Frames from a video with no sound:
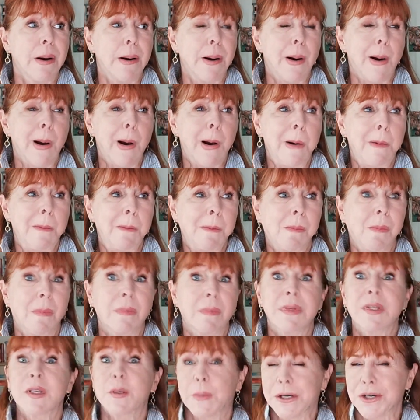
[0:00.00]
um,
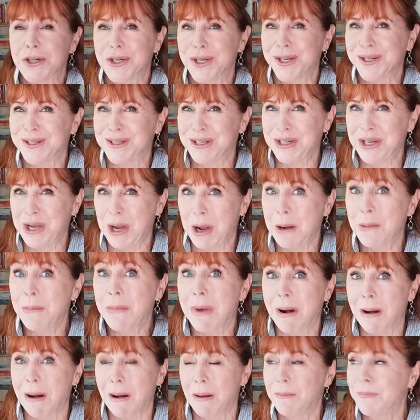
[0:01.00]
especially as a young
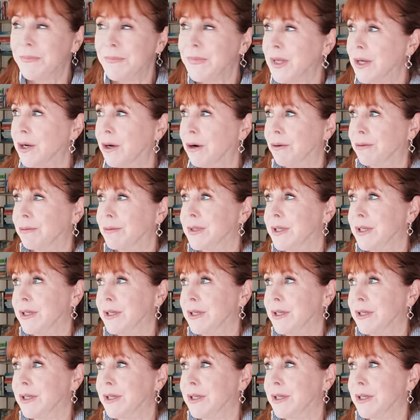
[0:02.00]
mom, you know,